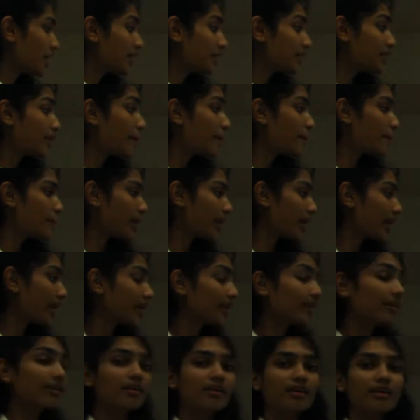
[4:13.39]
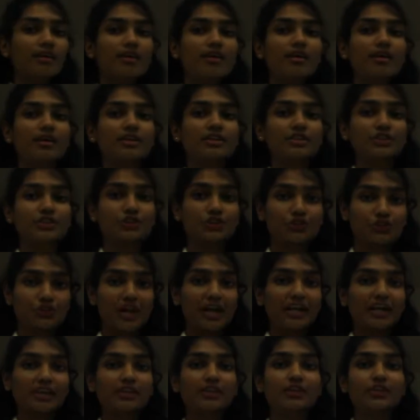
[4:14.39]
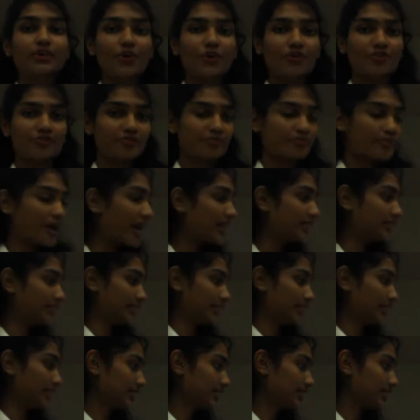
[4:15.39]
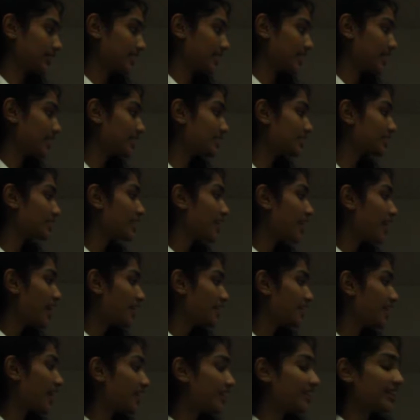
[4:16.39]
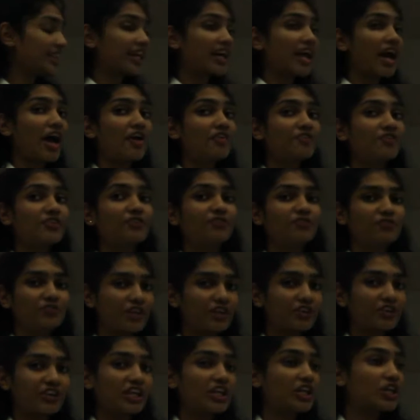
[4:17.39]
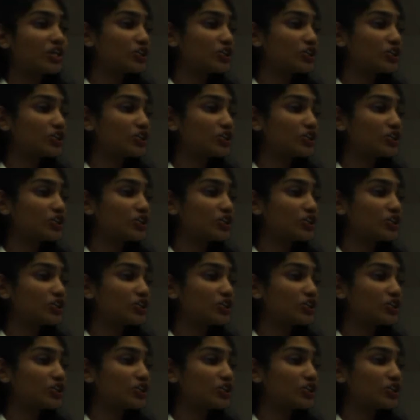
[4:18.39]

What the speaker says: The main strength of Brandix is that they have a very